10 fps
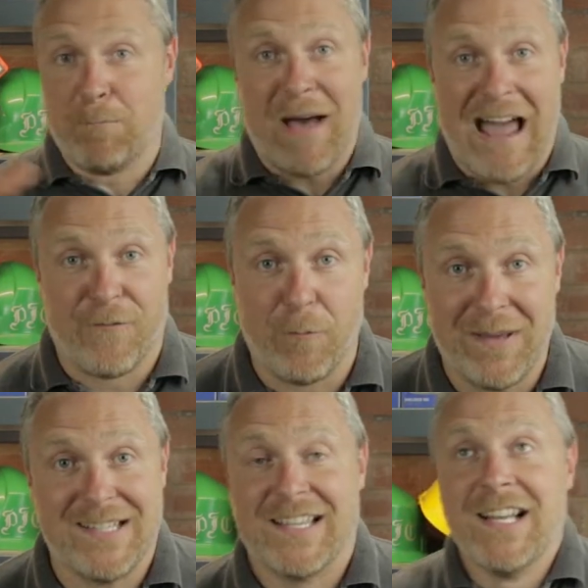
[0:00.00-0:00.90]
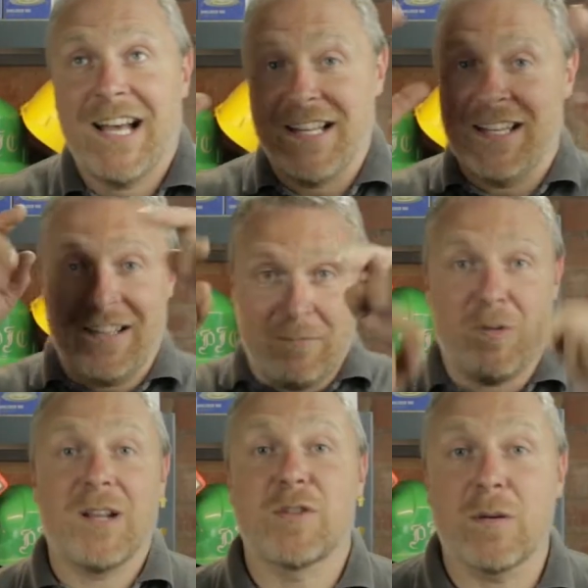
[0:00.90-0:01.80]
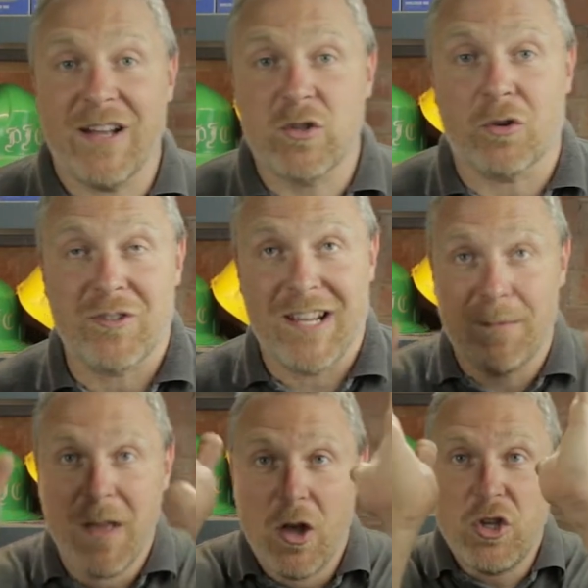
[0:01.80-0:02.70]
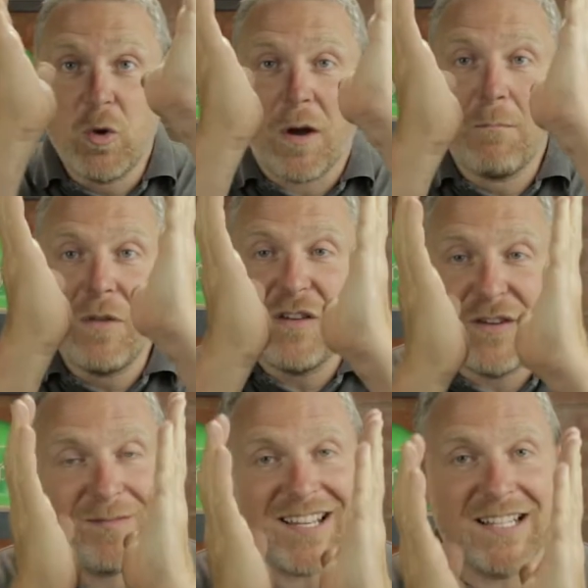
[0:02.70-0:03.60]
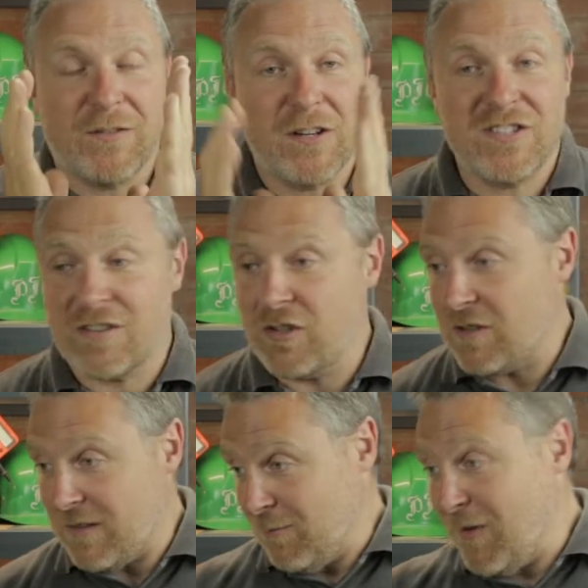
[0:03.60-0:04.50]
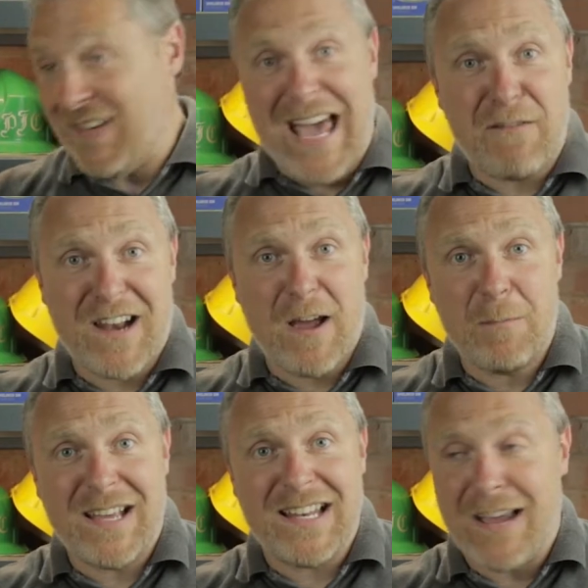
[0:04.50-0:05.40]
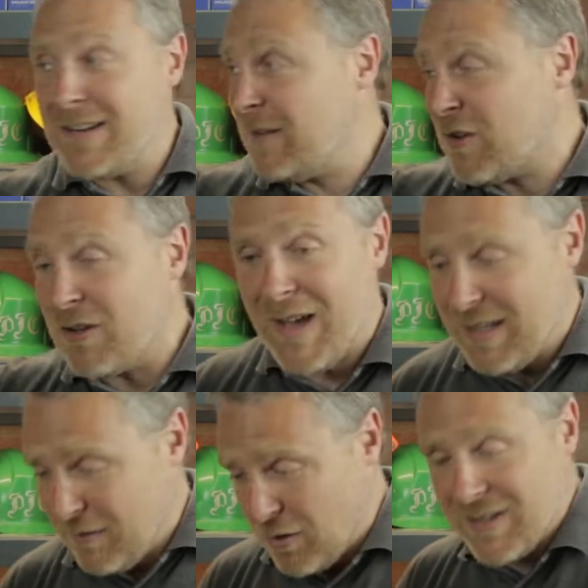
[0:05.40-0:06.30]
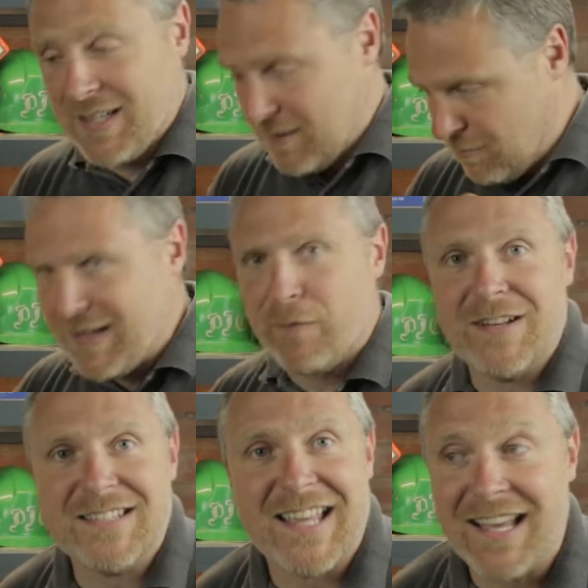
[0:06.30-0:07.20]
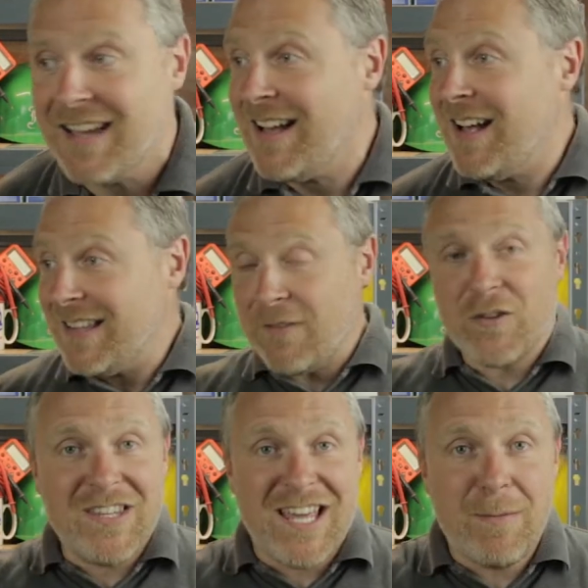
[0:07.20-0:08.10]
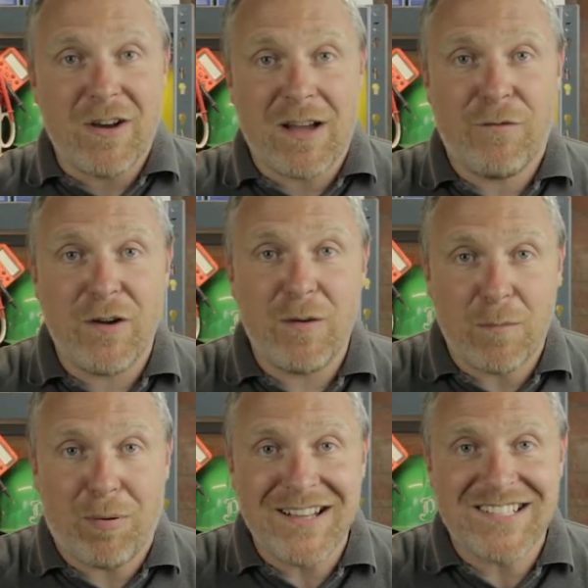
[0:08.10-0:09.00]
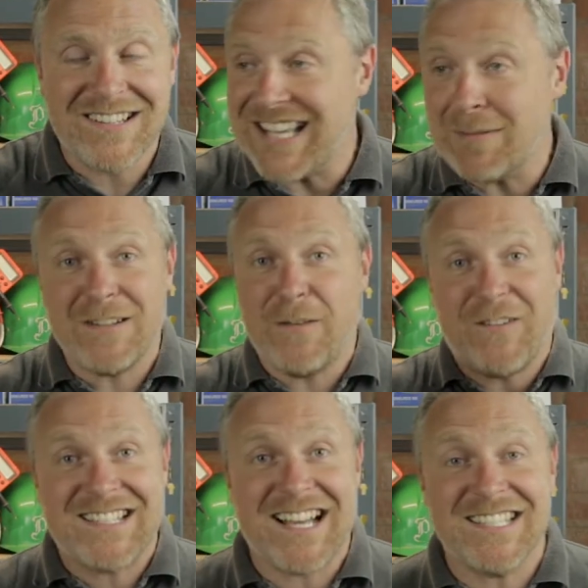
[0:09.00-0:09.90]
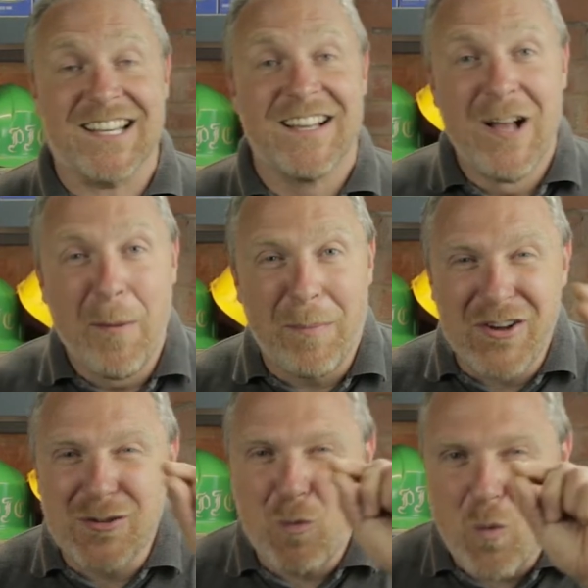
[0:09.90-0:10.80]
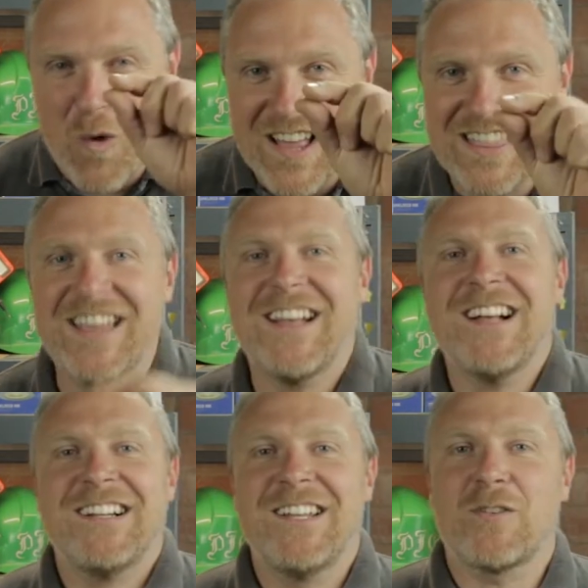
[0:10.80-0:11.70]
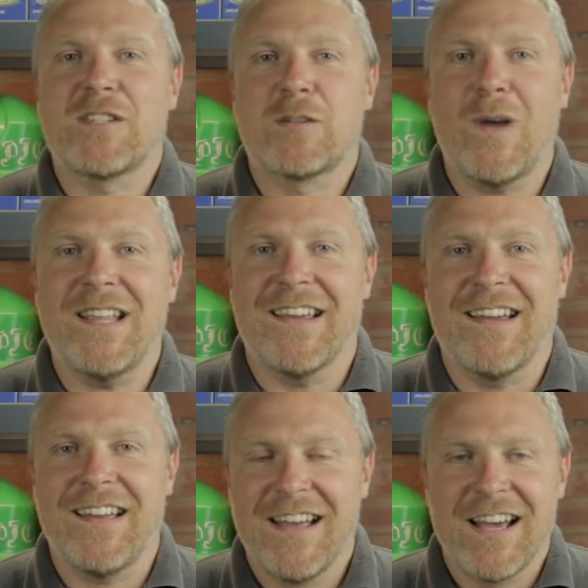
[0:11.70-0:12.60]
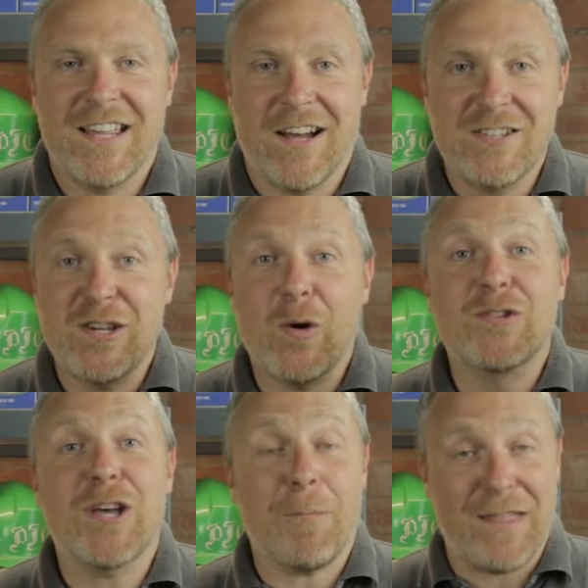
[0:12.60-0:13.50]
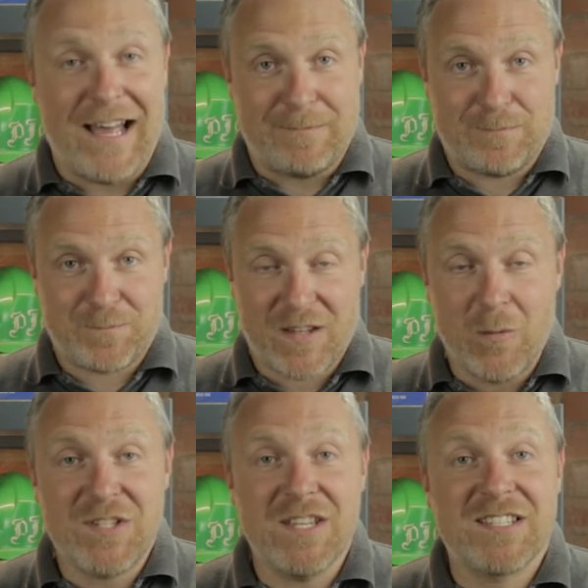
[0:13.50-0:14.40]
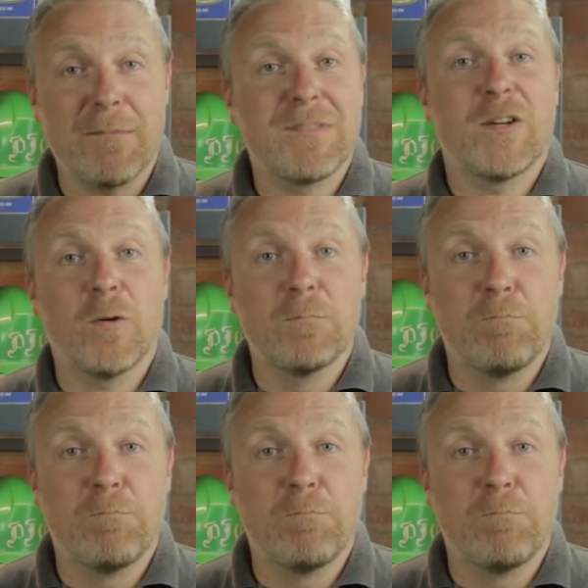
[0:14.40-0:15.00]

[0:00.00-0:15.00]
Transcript: powerful piece, and when I'm talking about indoctrinating them, you are moving them down this focus. Within half an hour being there, and they've gone away and they've got this and they're reading through this thing, they've got the email come through with the price on. It's absolutely fantastic. But there's one little sweetener that I do on top of that, which is something called